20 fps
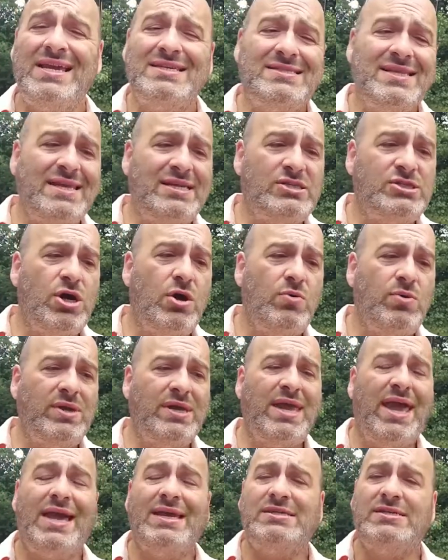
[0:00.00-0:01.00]
is they don't
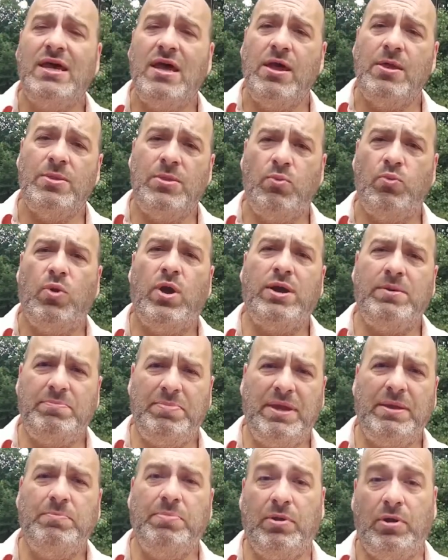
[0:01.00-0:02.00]
get the right
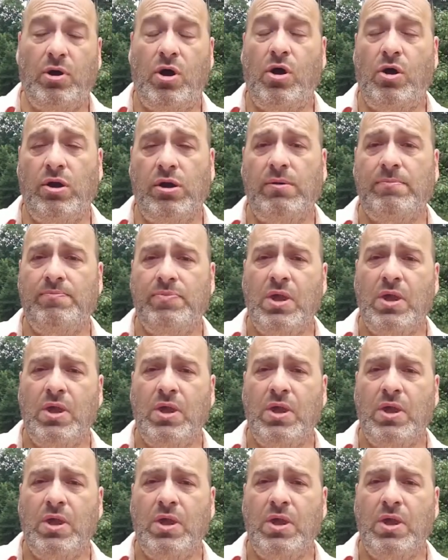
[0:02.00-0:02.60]
people on.